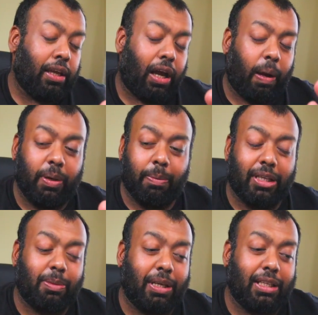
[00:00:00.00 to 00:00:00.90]
I mean, the
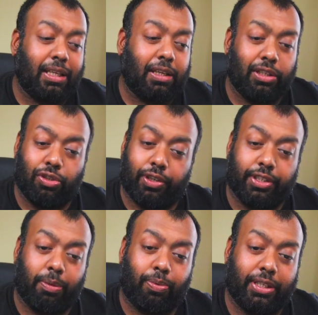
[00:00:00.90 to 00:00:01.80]
mixability instructions
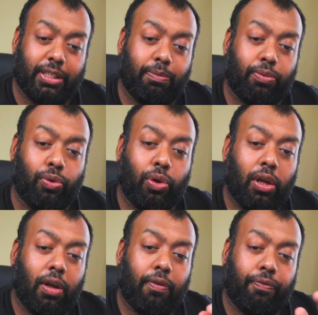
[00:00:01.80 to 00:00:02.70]
are pretty simple.
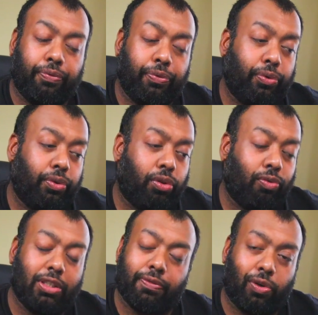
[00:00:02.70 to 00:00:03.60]
For
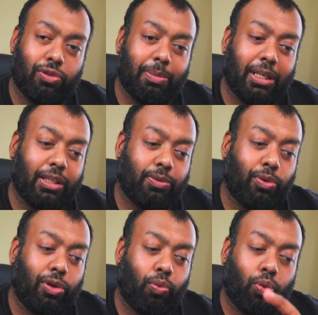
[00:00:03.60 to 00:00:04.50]
300 to 400 milliliters
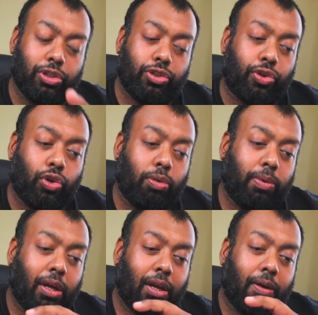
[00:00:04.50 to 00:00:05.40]
water, one
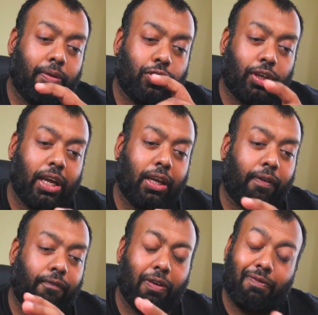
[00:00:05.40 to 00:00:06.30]
scoop, shake,
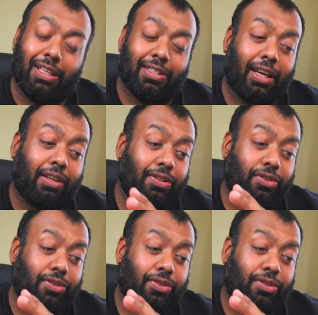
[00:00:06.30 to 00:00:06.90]
15 seconds,